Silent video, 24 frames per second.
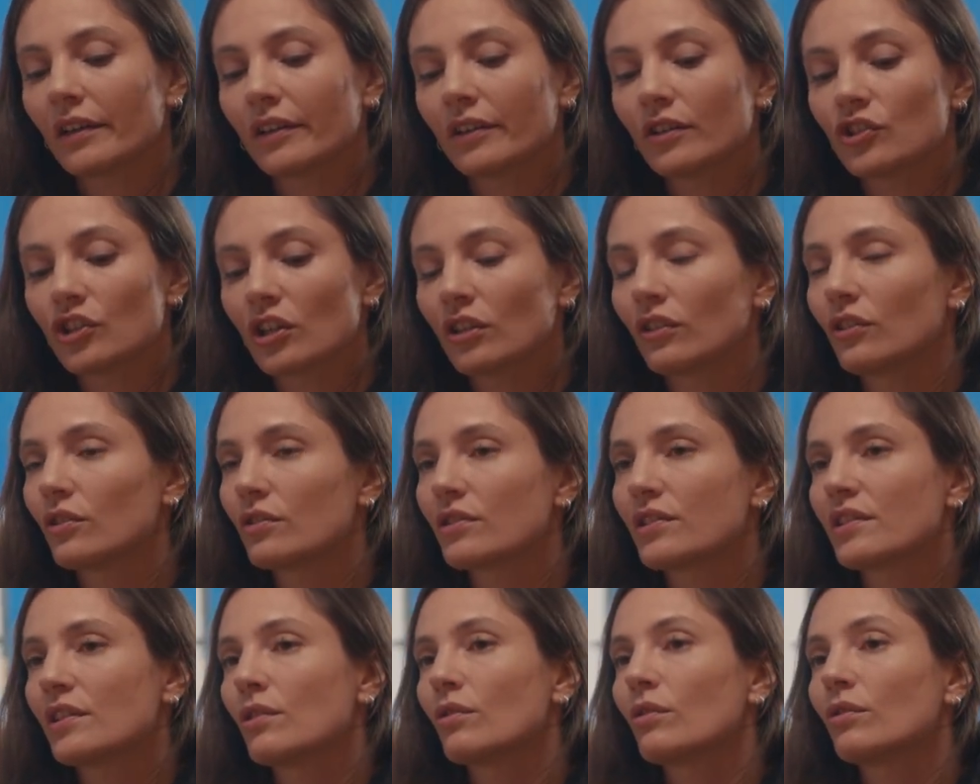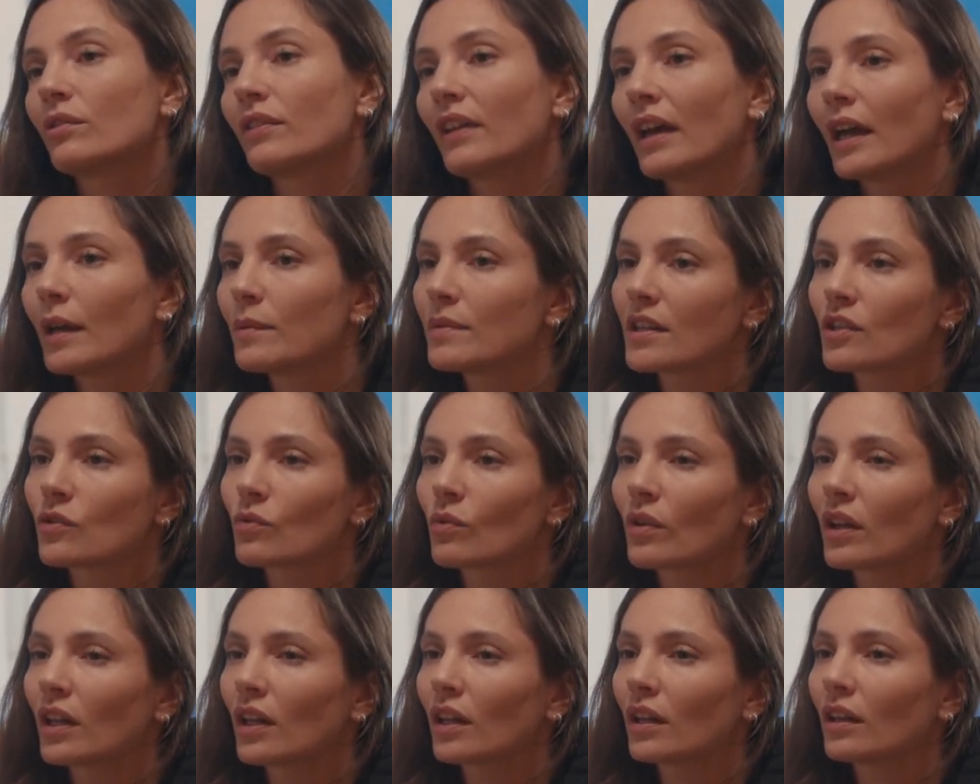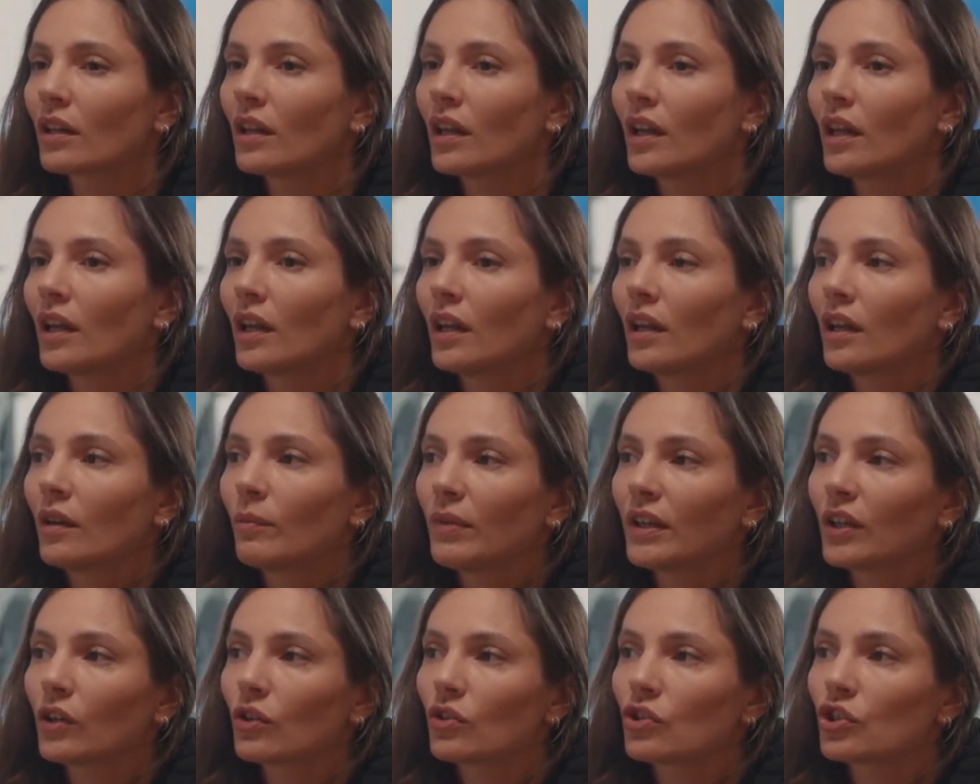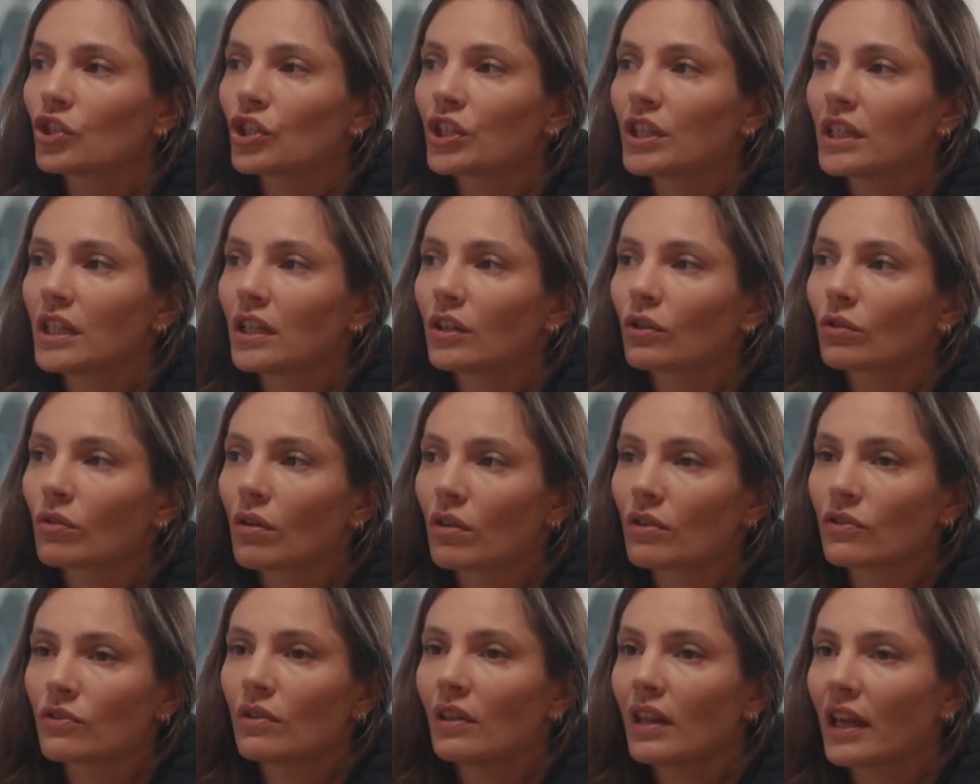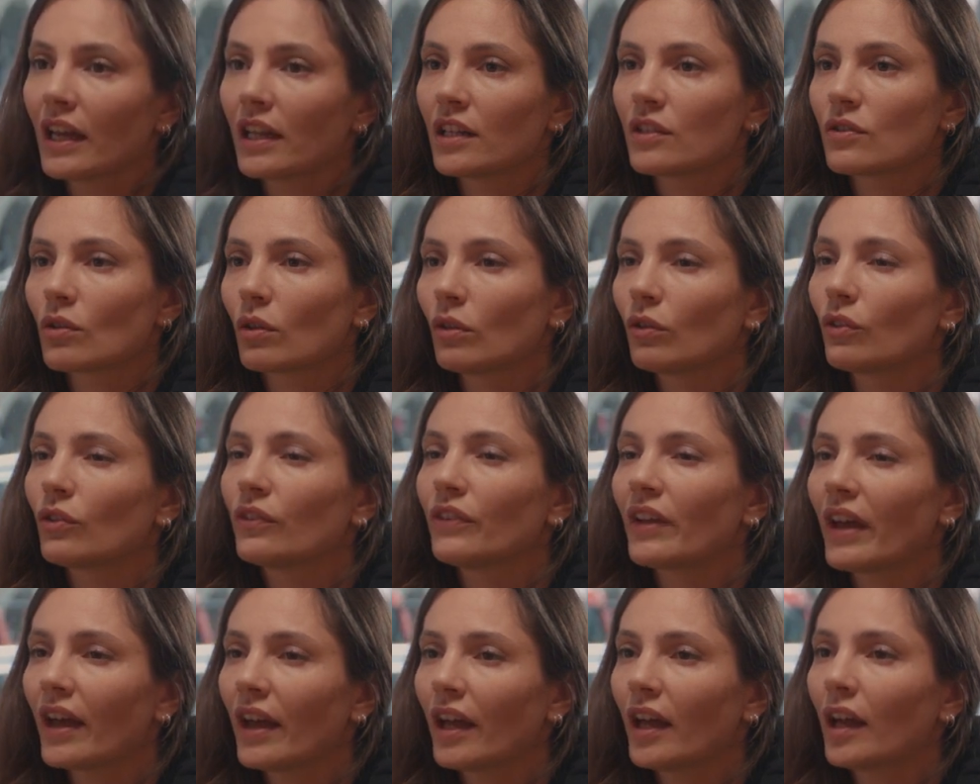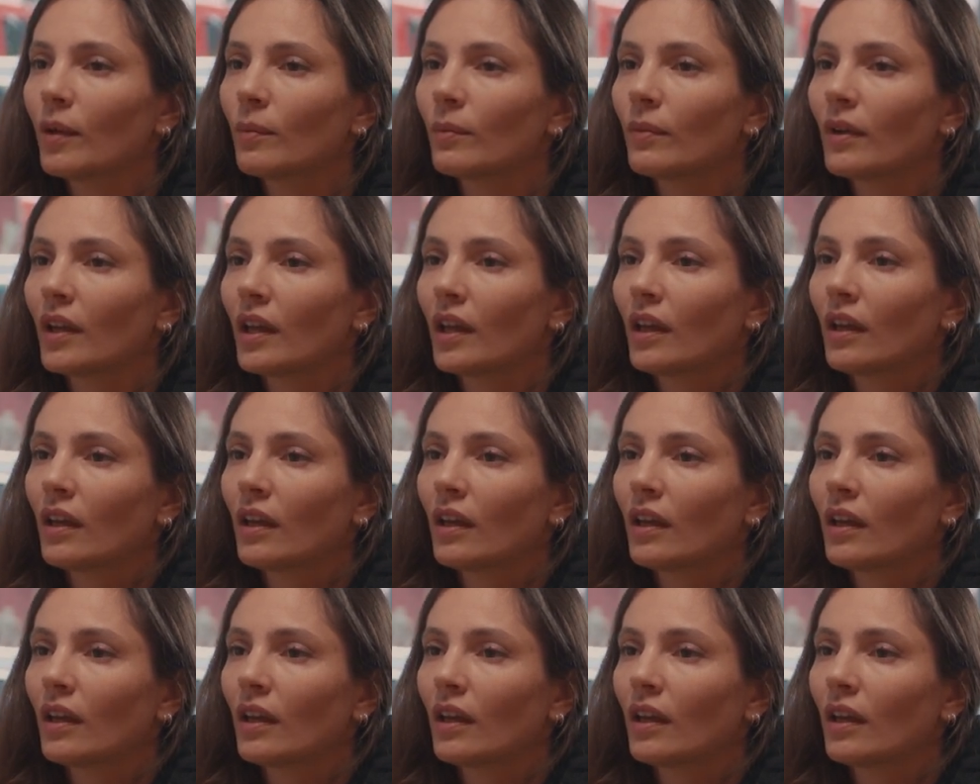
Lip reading: gender stereotypes as well, because she crossed the lines all the time.